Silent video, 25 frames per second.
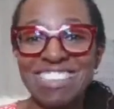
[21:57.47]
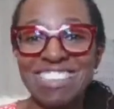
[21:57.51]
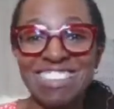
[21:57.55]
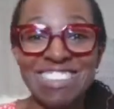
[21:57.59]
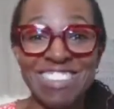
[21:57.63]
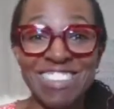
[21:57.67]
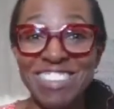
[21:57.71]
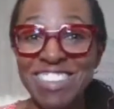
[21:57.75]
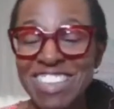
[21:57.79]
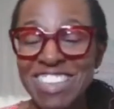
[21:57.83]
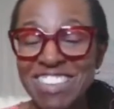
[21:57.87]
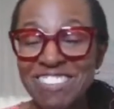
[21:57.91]
to
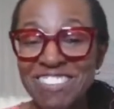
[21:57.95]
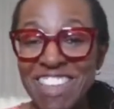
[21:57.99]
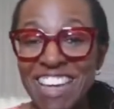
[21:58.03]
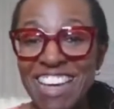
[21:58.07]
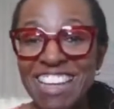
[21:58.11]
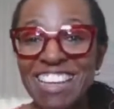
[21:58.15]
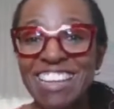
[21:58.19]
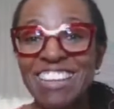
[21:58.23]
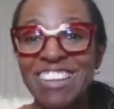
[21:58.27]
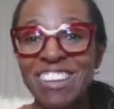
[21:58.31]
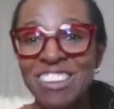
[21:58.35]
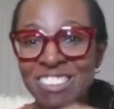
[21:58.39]
do any of
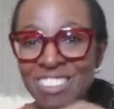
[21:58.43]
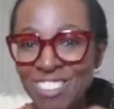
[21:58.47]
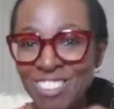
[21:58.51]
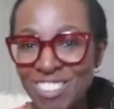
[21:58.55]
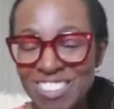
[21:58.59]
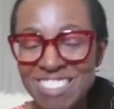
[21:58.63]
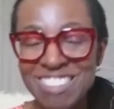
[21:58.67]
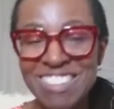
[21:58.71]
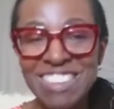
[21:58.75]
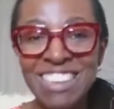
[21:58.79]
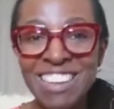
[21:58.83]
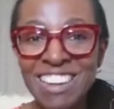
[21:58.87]
that. As
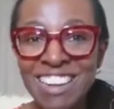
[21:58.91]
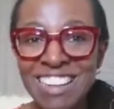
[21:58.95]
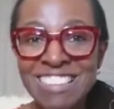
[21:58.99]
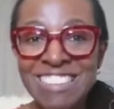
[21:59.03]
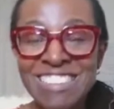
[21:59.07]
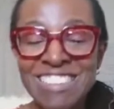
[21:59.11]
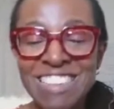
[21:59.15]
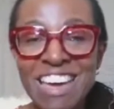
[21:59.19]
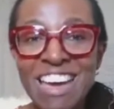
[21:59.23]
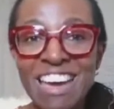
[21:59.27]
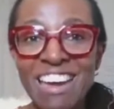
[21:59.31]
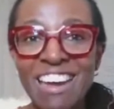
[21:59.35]
long as the
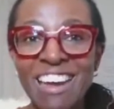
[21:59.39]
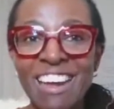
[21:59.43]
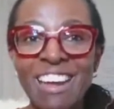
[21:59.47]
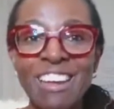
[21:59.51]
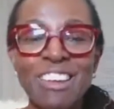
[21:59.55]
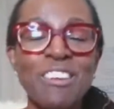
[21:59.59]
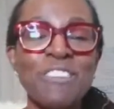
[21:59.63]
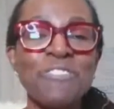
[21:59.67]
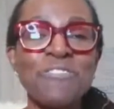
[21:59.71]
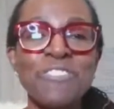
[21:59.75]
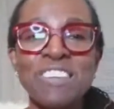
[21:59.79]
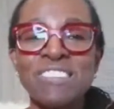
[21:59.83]
line's
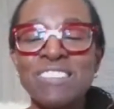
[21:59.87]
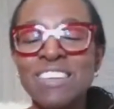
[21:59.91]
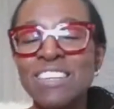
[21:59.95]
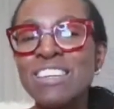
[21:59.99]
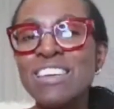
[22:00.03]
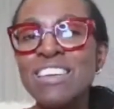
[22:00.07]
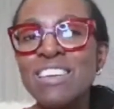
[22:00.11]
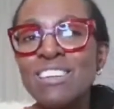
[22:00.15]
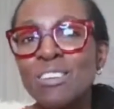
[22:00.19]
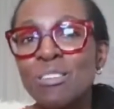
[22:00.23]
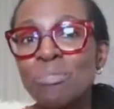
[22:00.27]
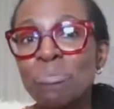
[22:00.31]
there, if there's
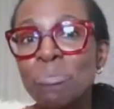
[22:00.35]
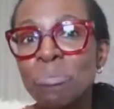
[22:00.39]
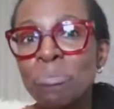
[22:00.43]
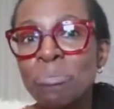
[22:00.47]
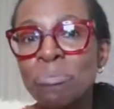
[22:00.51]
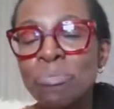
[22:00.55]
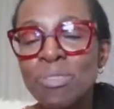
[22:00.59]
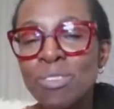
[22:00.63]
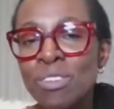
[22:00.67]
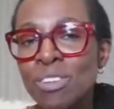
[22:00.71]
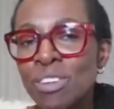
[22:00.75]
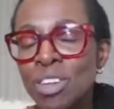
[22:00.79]
any
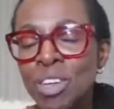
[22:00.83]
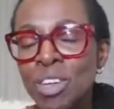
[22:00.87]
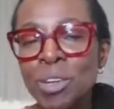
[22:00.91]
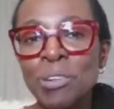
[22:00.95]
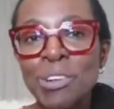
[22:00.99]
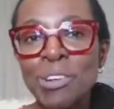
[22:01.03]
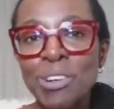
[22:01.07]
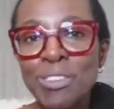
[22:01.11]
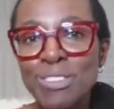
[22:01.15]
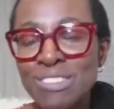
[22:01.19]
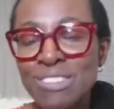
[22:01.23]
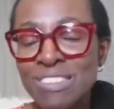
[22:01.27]

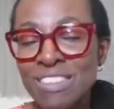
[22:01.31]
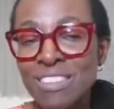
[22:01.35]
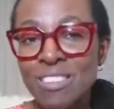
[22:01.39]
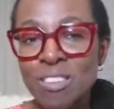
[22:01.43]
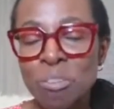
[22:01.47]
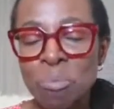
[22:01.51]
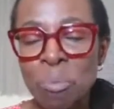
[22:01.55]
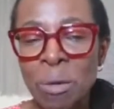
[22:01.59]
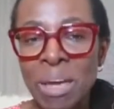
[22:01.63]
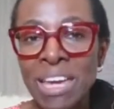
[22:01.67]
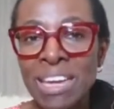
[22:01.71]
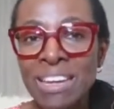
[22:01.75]
curiosity
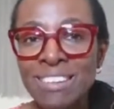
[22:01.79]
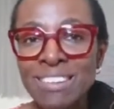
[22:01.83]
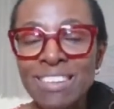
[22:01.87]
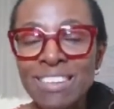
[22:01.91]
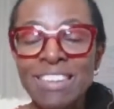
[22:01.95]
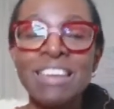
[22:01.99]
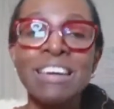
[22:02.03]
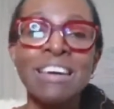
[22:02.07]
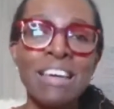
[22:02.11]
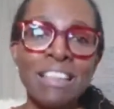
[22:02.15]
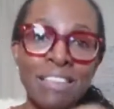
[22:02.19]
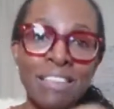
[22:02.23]
that's piqued,
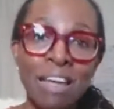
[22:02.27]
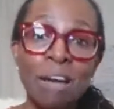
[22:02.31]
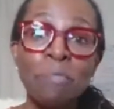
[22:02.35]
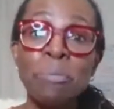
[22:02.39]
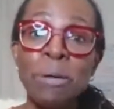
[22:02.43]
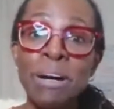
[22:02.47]
that